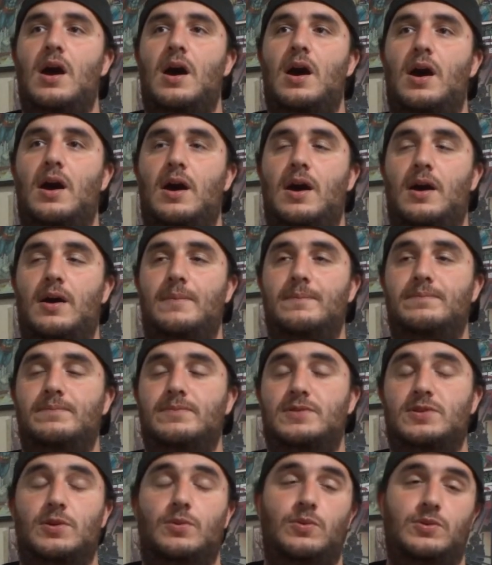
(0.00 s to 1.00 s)

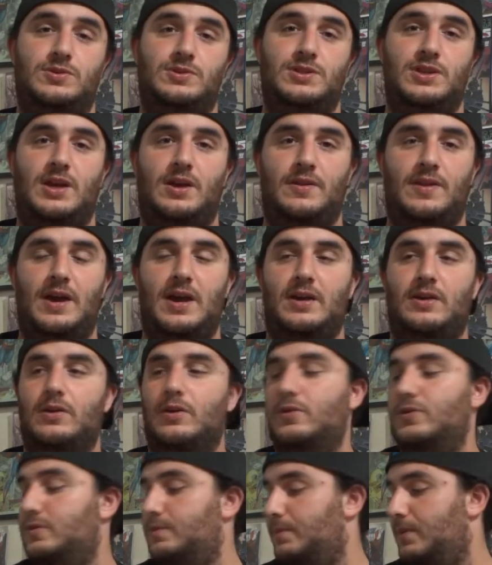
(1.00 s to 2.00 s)
So we'll see how that
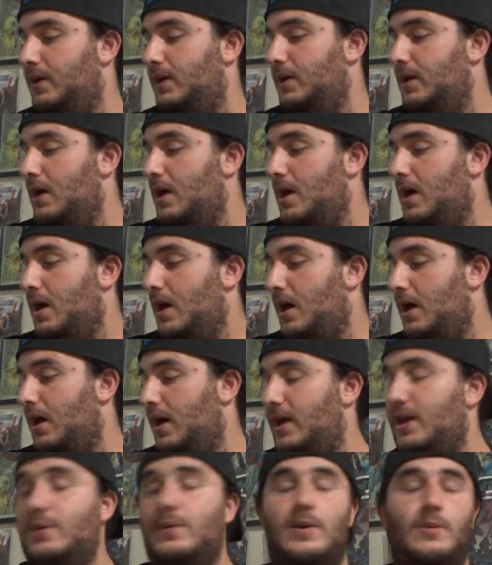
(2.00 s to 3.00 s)
goes, but
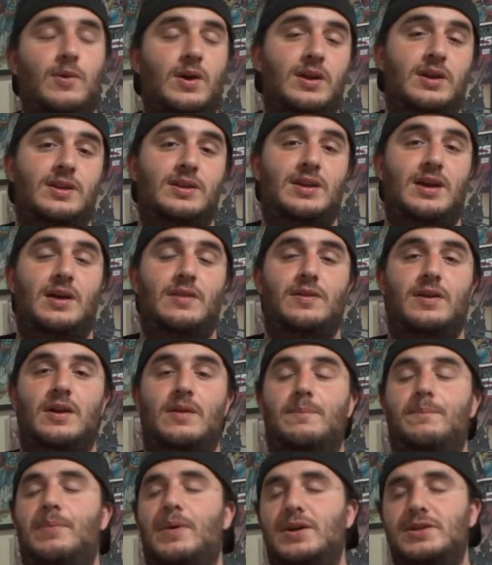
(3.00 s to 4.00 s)
anyway, while you're down
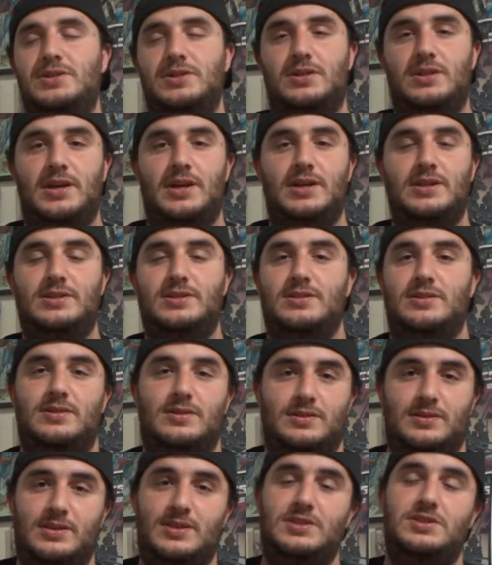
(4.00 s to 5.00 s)
there, a bunch of links,
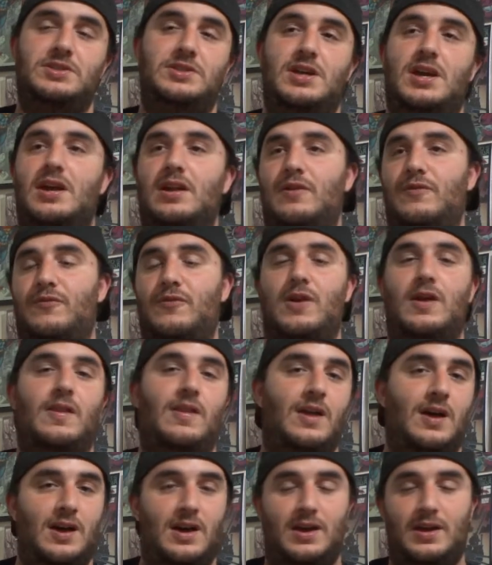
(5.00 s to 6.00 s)
this channel,
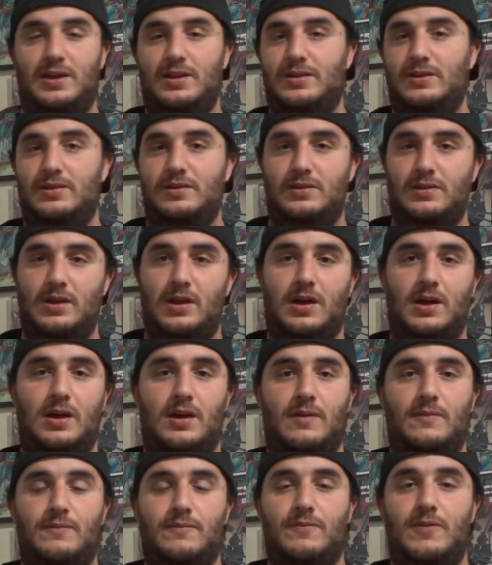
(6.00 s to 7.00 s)
Frontline,
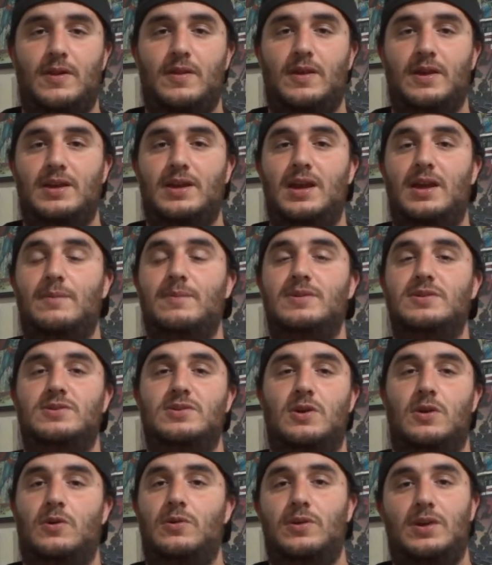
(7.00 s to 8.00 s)
Frontline Gaming
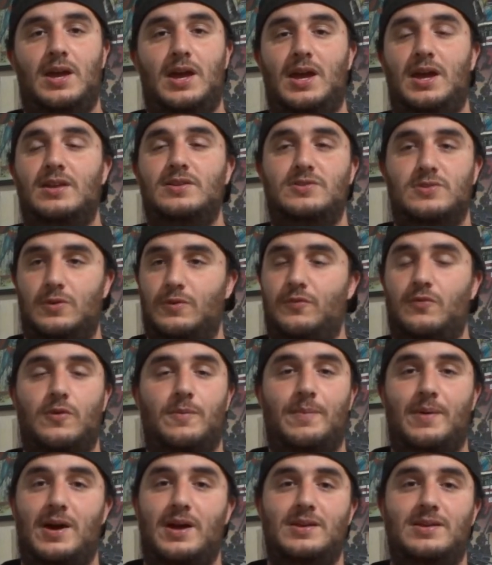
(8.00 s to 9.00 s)
Zone, and Zone 4
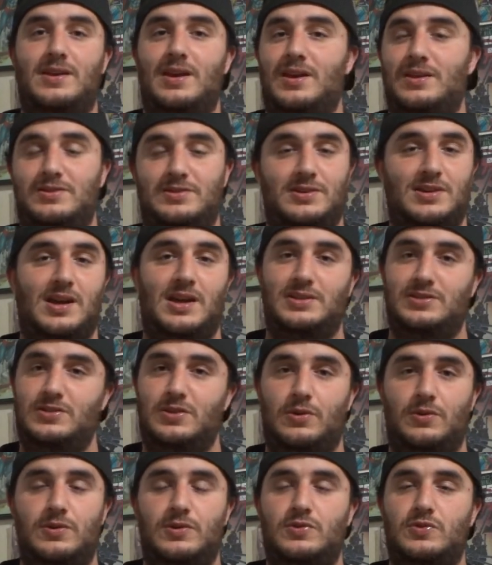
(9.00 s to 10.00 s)
Podcast. You guys
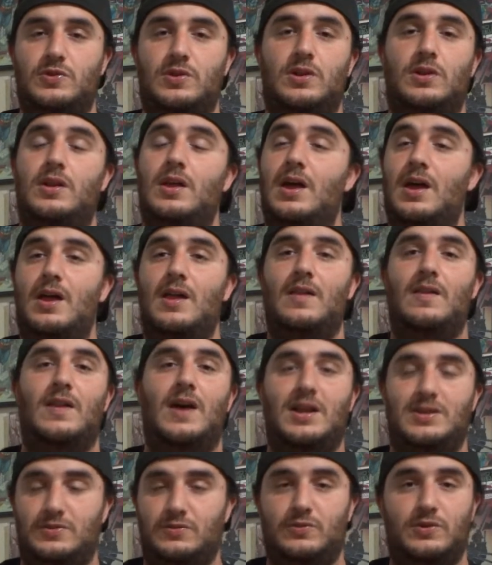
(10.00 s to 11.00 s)
know the drill.
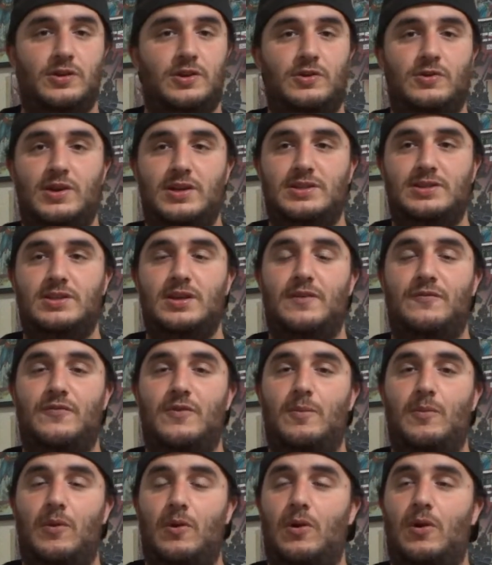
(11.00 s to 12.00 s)
Lots of really great stuff
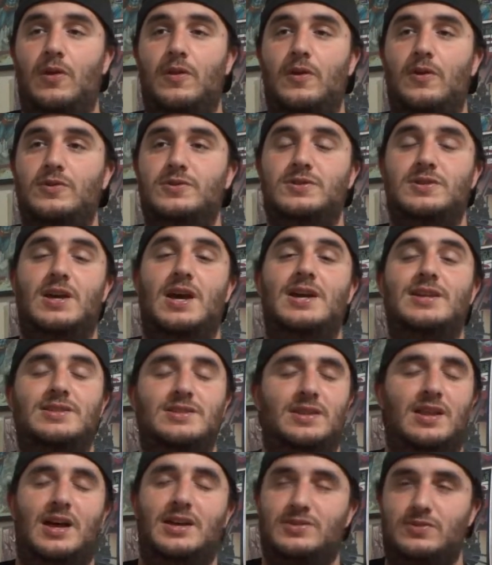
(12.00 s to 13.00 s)
from all those sites,
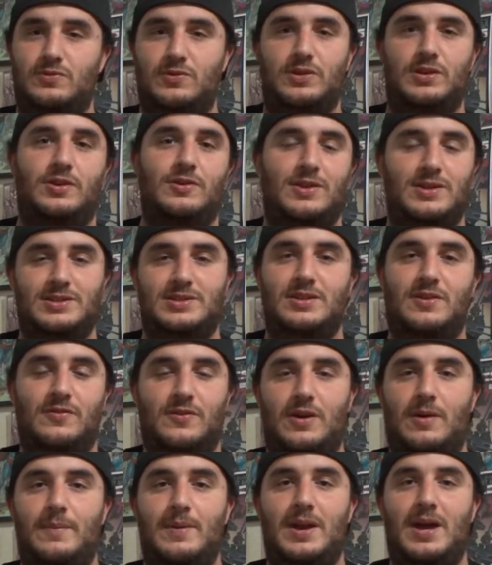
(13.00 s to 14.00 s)
lots of really great stuff
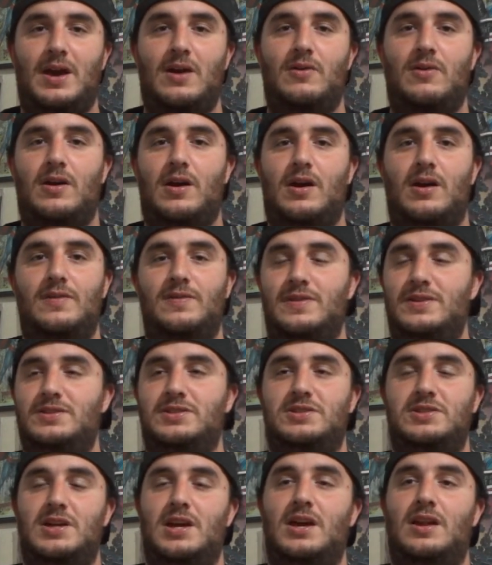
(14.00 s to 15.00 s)
coming out on this
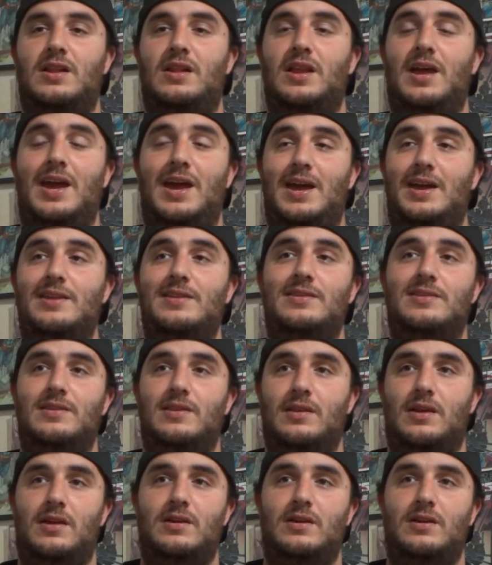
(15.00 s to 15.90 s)
channel and